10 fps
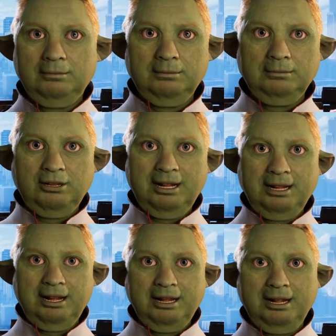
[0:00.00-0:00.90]

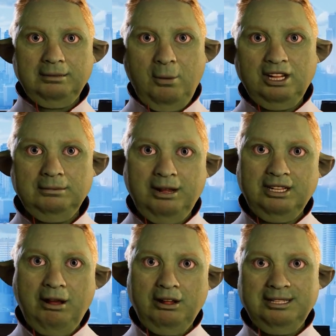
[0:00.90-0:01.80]
So, your
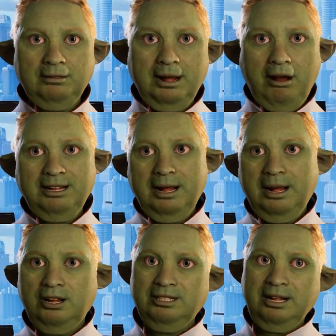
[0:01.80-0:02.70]
emotional
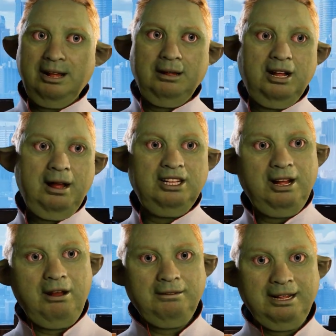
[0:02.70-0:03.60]
stability is so
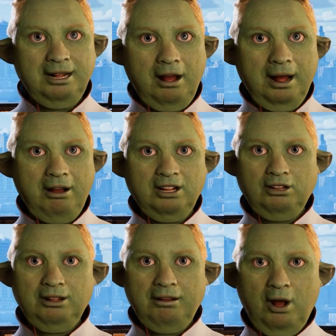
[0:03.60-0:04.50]
fragile that it
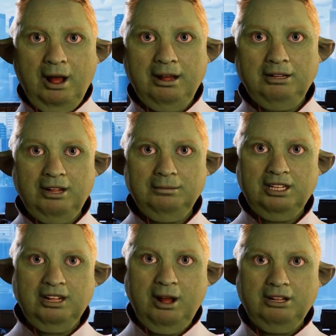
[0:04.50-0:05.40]
hinges on the whims of
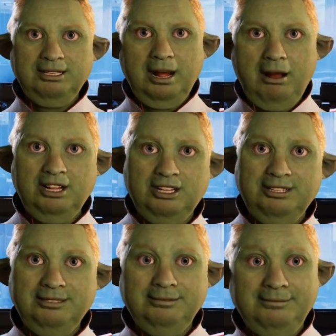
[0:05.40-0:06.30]
virtual
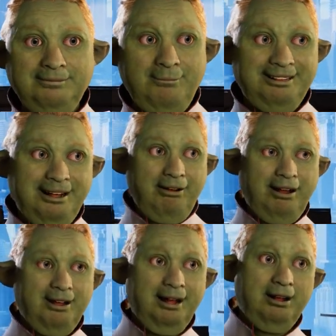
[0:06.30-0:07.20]
strangers? How
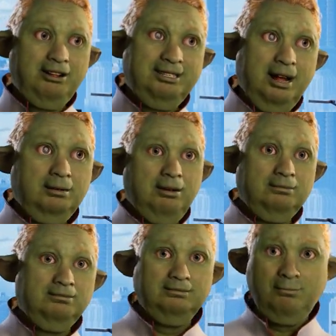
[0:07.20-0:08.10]
delightfully unstable.
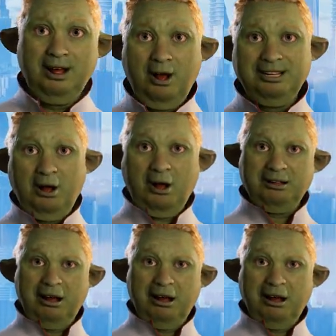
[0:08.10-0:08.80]
What do you do to